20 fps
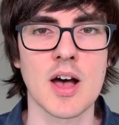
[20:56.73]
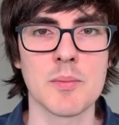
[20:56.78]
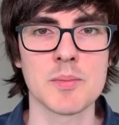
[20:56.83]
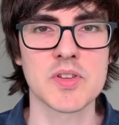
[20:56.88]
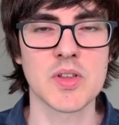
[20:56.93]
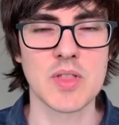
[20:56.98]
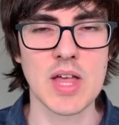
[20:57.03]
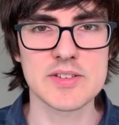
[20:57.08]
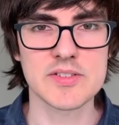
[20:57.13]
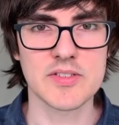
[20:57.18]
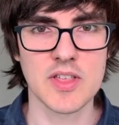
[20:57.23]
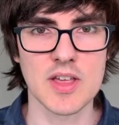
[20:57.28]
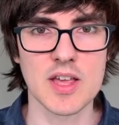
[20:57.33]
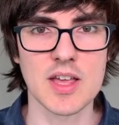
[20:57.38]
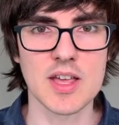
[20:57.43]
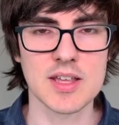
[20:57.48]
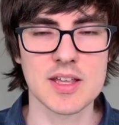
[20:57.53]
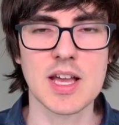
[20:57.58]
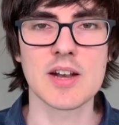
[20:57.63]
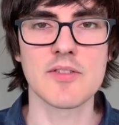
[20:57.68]
So that's
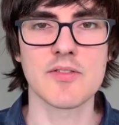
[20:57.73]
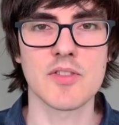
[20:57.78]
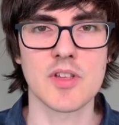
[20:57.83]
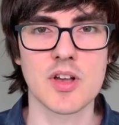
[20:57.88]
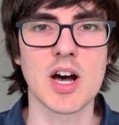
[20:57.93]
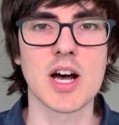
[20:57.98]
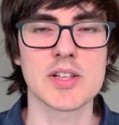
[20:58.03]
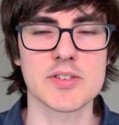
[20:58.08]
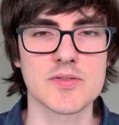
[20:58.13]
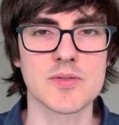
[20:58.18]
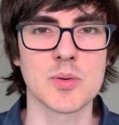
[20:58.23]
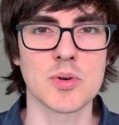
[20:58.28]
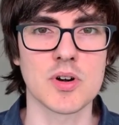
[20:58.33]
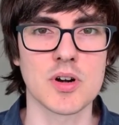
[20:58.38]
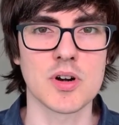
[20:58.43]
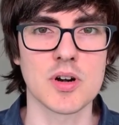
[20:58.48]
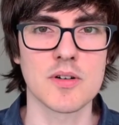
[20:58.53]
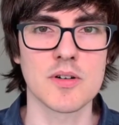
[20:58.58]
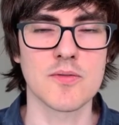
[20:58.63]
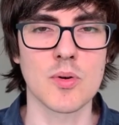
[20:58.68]
the kind of the cost
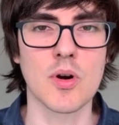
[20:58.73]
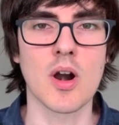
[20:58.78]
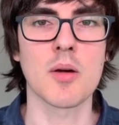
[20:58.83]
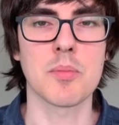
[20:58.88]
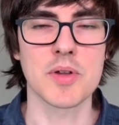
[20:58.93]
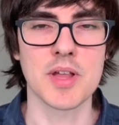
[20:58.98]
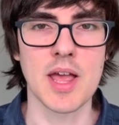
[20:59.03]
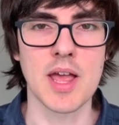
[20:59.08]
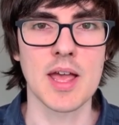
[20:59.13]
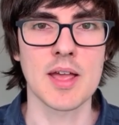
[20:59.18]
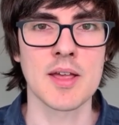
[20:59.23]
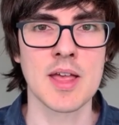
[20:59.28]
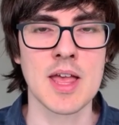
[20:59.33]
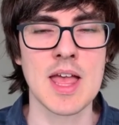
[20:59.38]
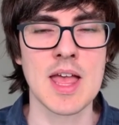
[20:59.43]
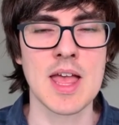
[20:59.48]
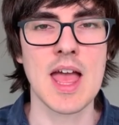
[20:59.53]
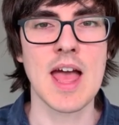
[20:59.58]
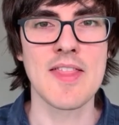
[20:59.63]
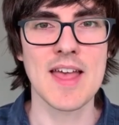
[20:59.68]
for RPA,
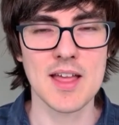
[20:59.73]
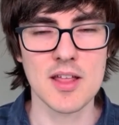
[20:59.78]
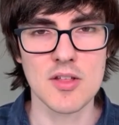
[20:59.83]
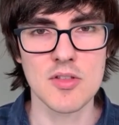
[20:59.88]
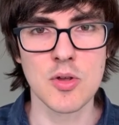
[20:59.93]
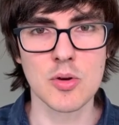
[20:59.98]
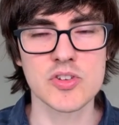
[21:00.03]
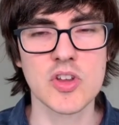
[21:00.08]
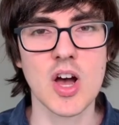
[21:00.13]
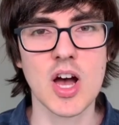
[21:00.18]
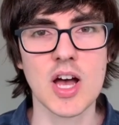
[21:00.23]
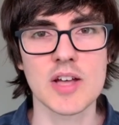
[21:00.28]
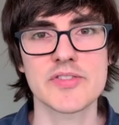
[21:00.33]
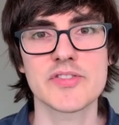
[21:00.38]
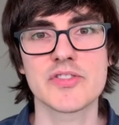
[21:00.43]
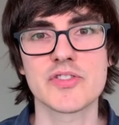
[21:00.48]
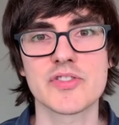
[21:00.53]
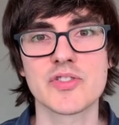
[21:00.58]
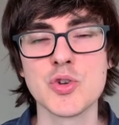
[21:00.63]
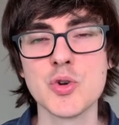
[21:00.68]
and those
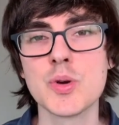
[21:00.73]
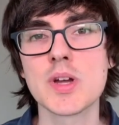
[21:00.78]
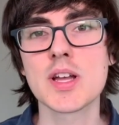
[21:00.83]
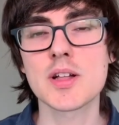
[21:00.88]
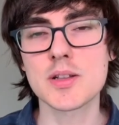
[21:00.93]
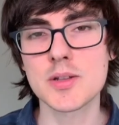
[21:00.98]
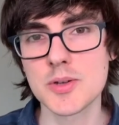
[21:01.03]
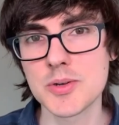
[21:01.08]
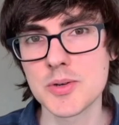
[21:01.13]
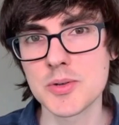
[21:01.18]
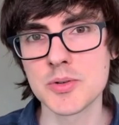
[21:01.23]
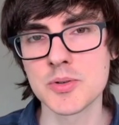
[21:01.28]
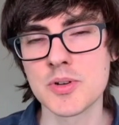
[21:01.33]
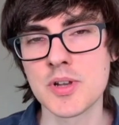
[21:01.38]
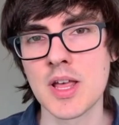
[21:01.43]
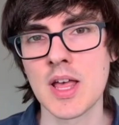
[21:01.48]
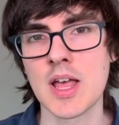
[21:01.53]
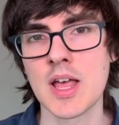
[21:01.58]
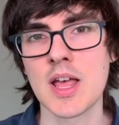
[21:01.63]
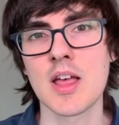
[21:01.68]
costs do
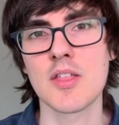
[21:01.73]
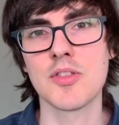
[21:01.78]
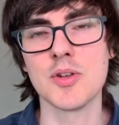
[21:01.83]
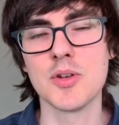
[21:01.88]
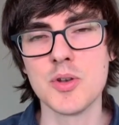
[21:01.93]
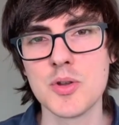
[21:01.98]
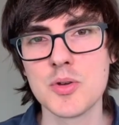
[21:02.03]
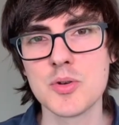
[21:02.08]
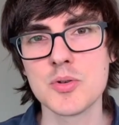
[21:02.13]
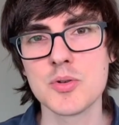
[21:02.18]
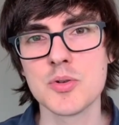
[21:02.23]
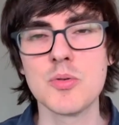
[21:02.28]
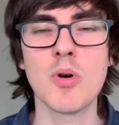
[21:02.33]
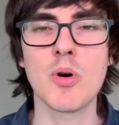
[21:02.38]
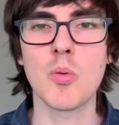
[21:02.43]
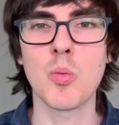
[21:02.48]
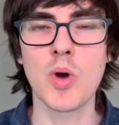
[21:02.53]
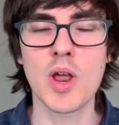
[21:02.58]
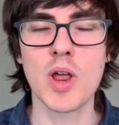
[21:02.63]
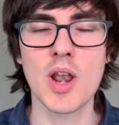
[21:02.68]
include the
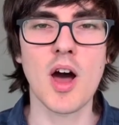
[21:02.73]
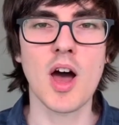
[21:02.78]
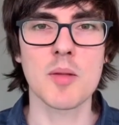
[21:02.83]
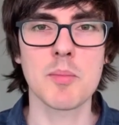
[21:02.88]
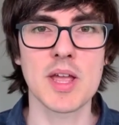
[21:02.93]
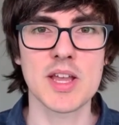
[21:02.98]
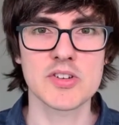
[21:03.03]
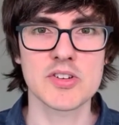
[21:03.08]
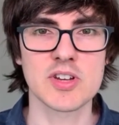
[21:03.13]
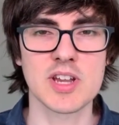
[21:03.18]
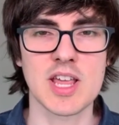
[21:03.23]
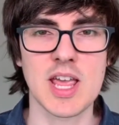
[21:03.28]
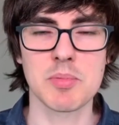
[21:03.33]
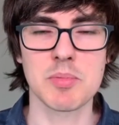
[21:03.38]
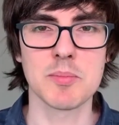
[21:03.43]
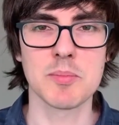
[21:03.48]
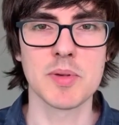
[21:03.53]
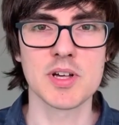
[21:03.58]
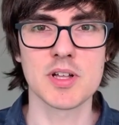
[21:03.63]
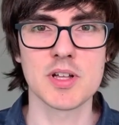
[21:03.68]
new Win automation
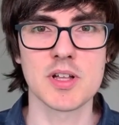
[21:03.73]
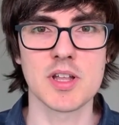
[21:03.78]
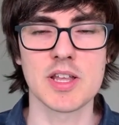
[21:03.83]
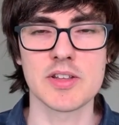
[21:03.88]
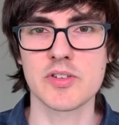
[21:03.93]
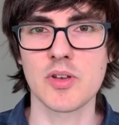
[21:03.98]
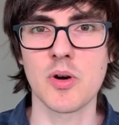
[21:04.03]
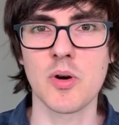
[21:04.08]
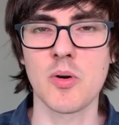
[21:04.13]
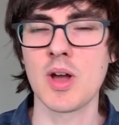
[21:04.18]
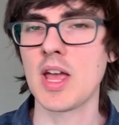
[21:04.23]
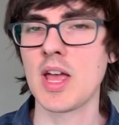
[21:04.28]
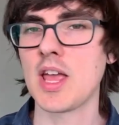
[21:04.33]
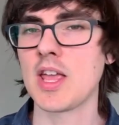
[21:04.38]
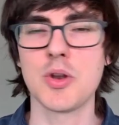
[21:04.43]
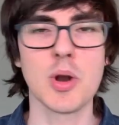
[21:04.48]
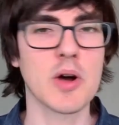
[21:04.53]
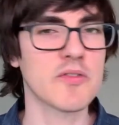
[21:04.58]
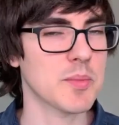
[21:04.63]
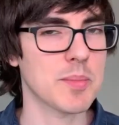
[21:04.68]
capability. So
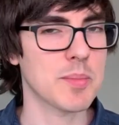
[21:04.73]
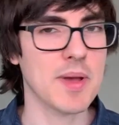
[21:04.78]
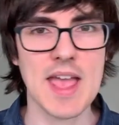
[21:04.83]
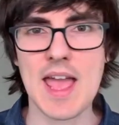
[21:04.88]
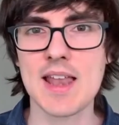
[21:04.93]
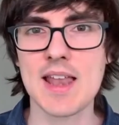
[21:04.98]
you don't have to pay